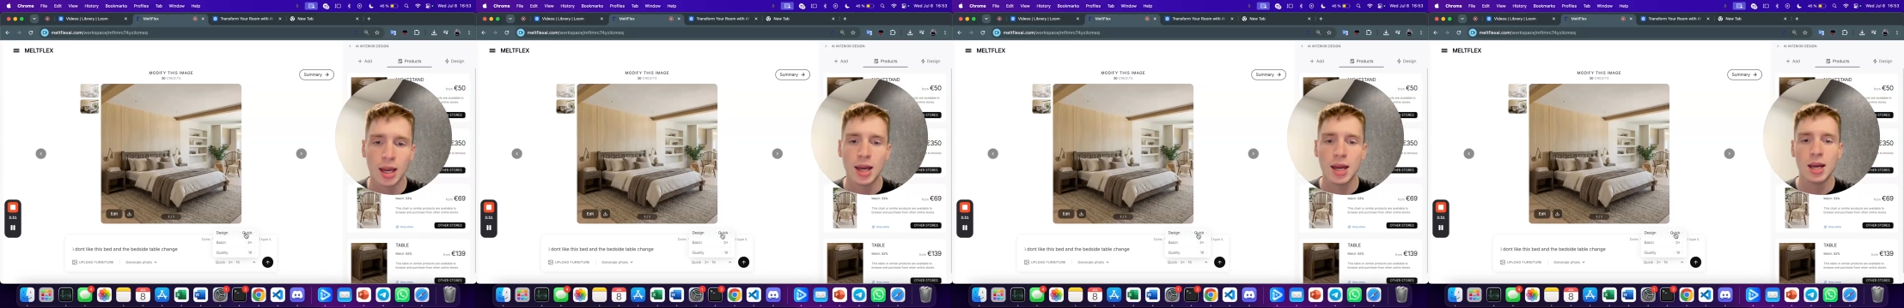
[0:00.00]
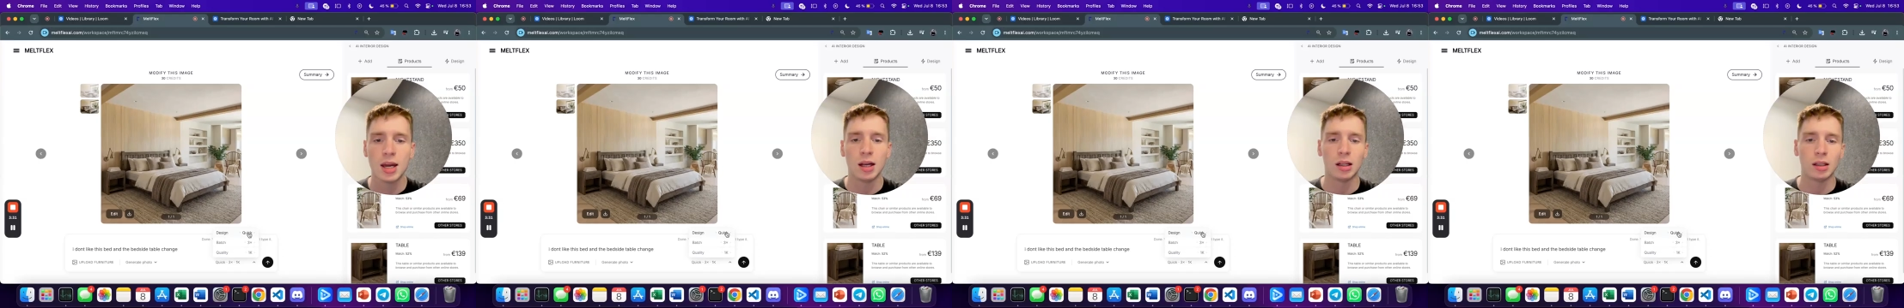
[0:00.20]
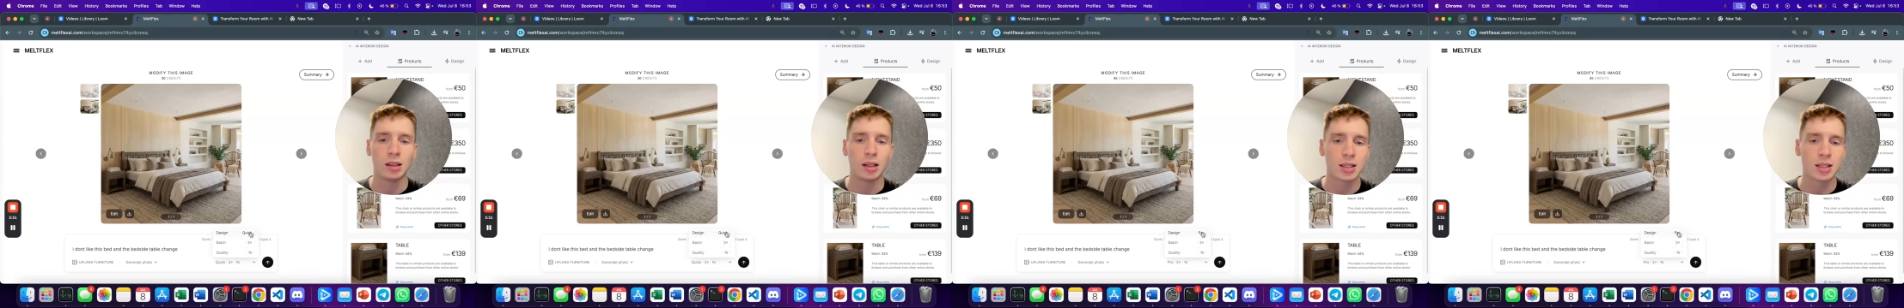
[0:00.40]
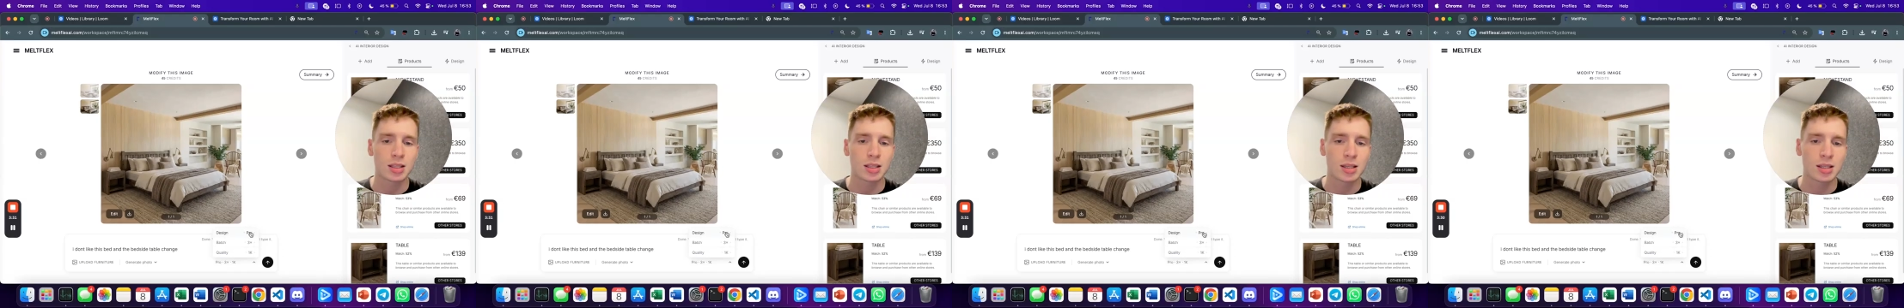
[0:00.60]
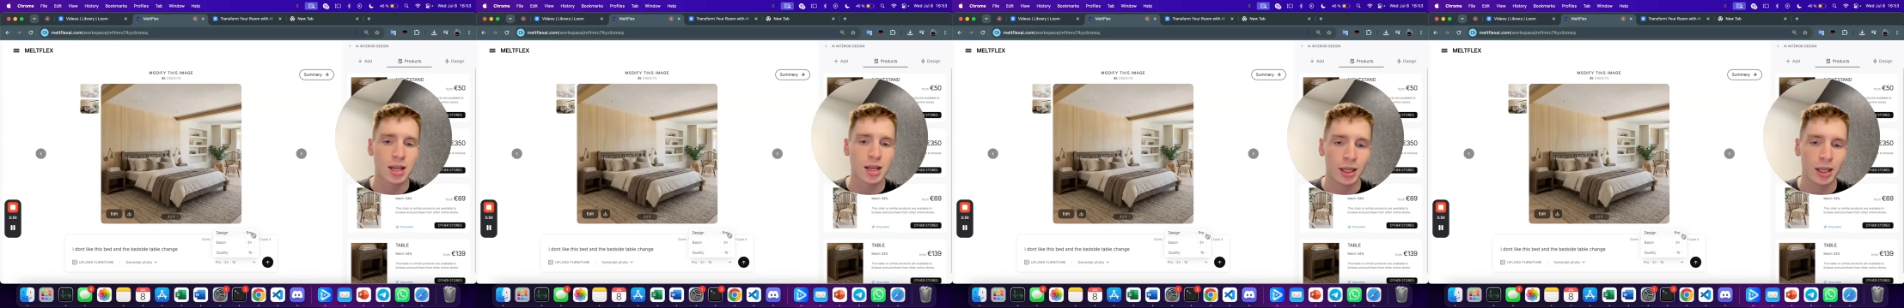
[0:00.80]
And let's
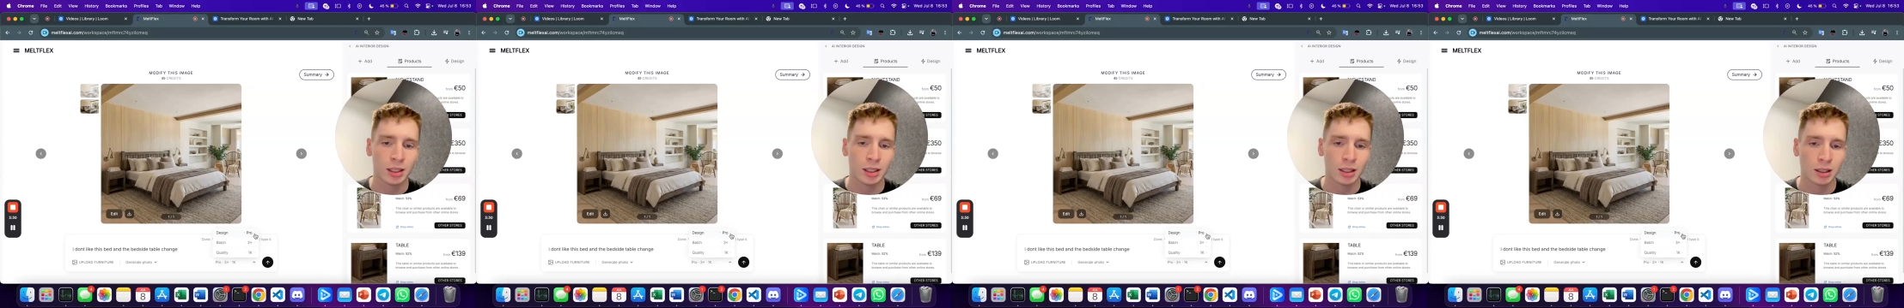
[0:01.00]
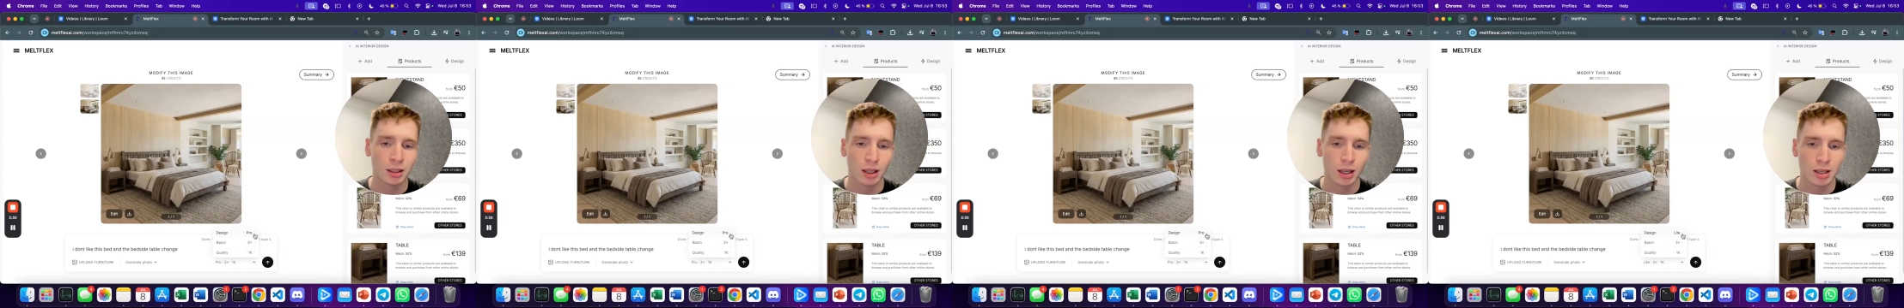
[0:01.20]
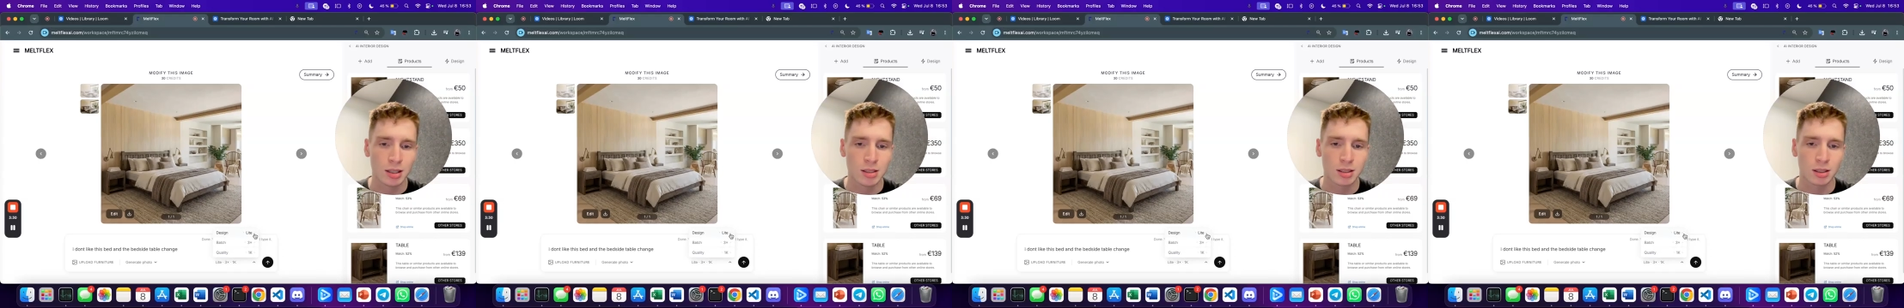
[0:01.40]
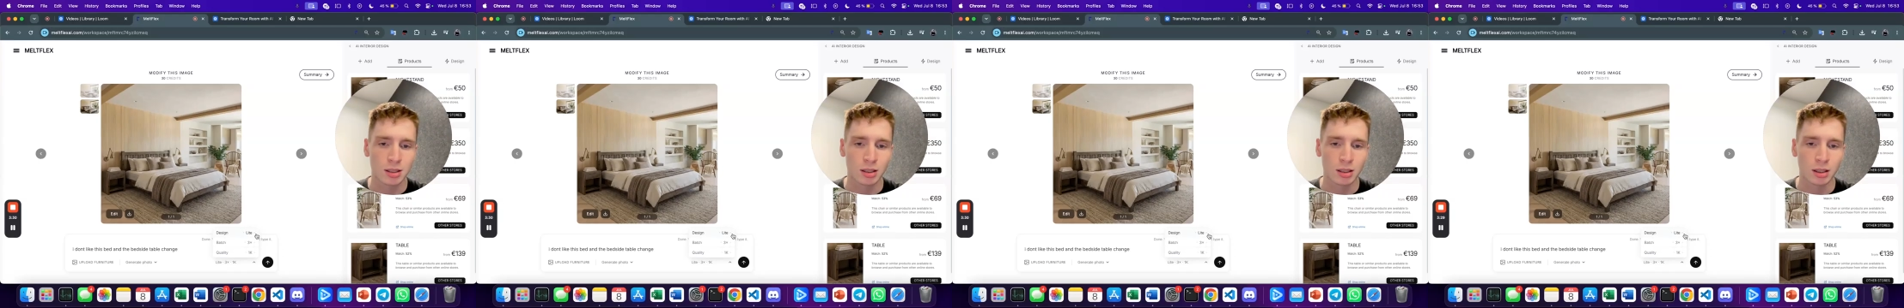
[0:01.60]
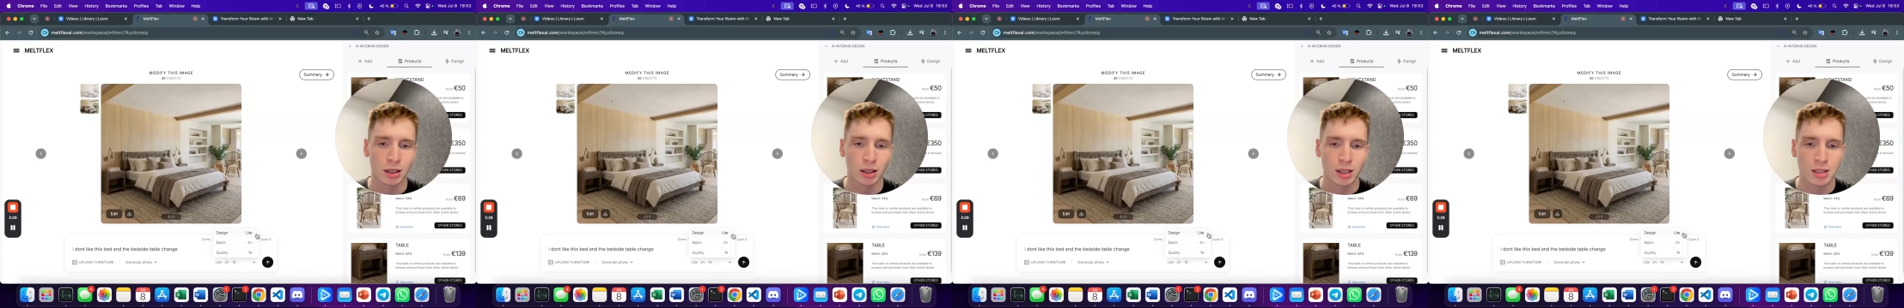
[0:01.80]
design it as
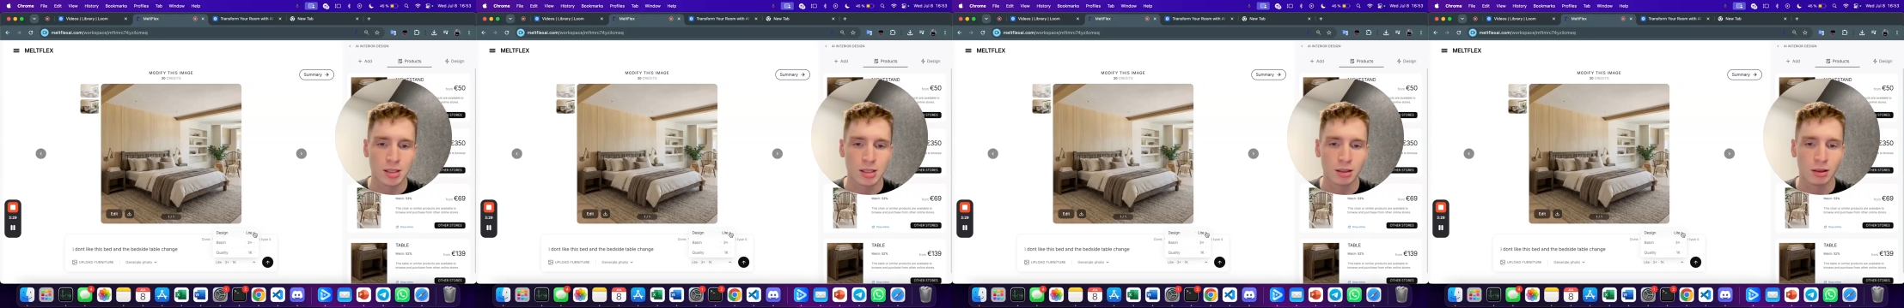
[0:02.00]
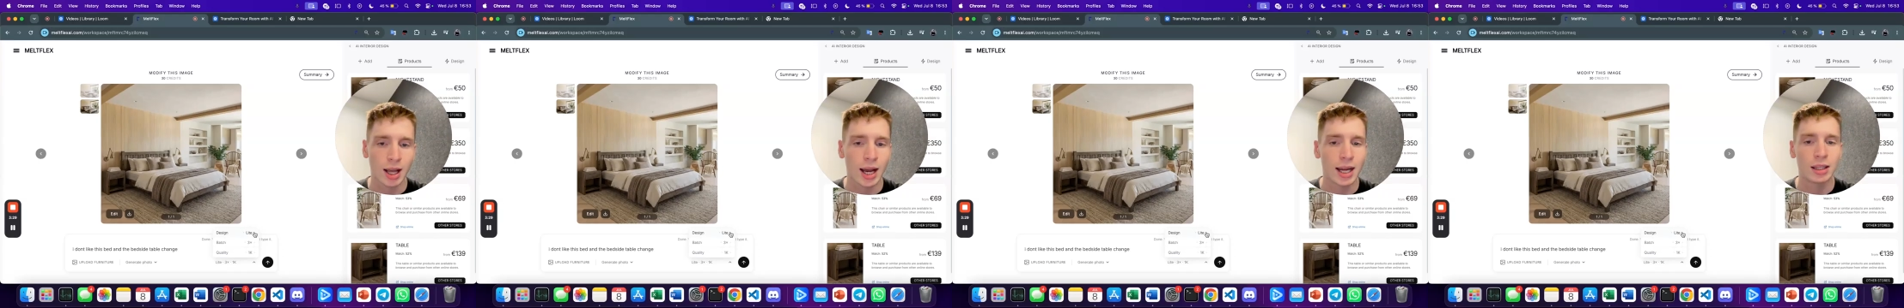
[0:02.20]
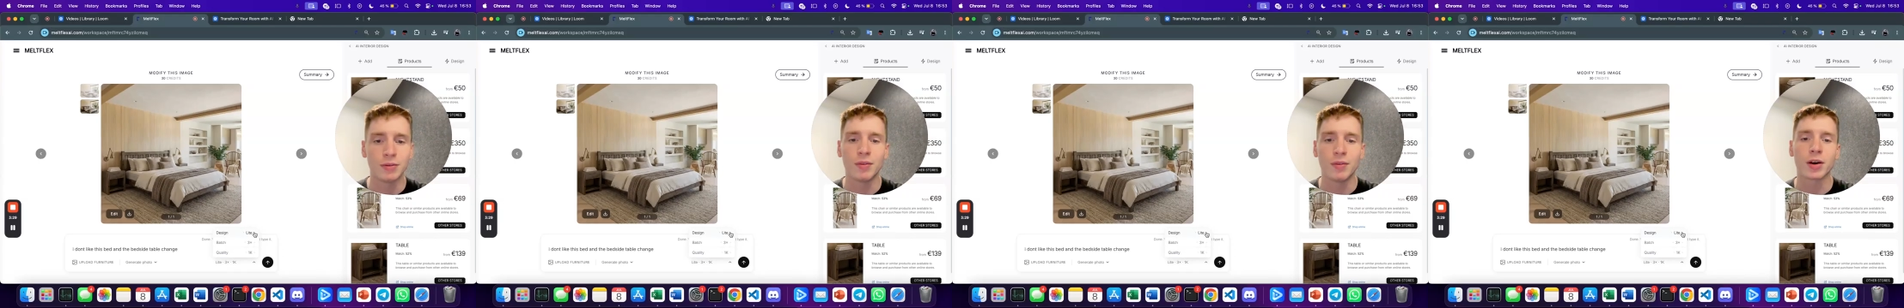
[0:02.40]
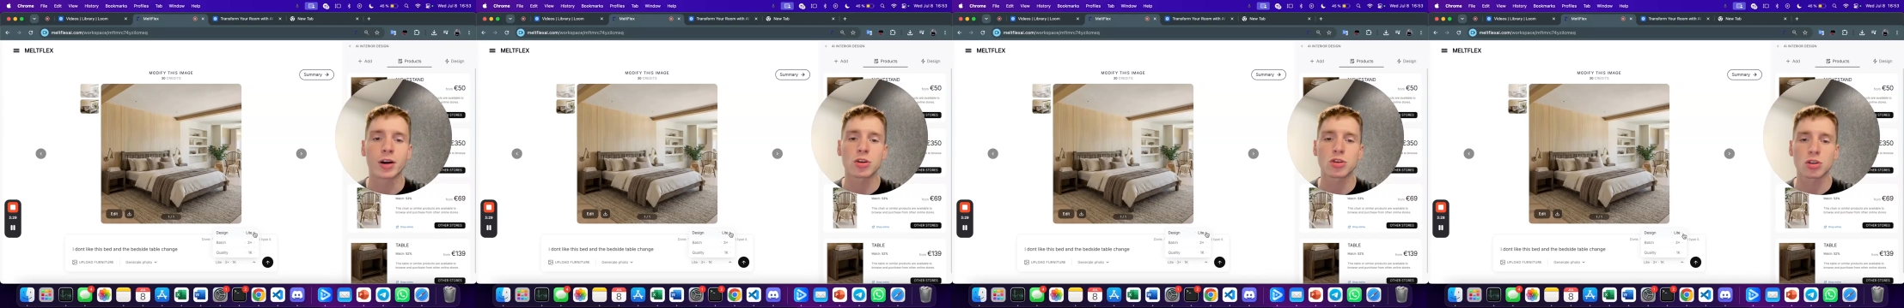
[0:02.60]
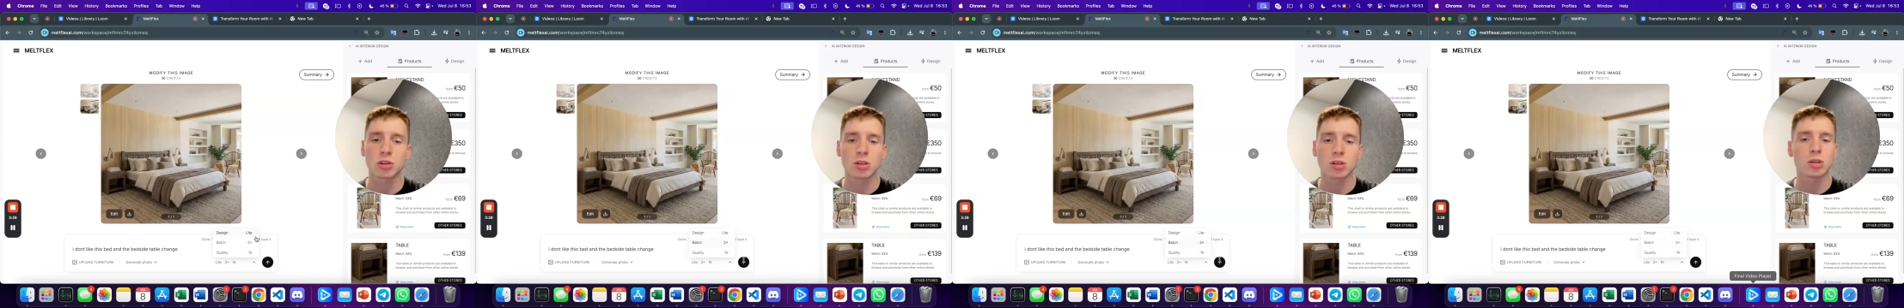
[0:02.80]
a light
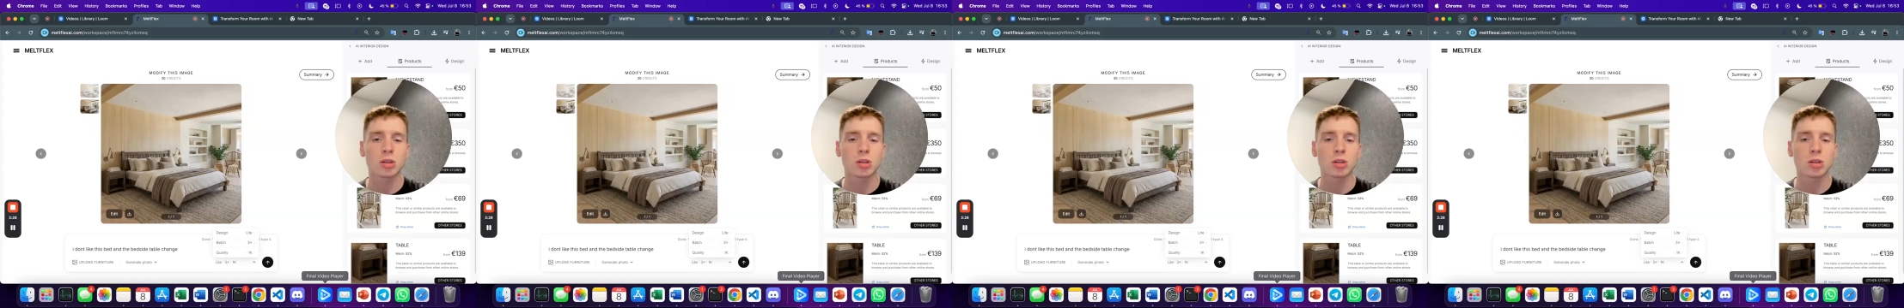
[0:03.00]
version,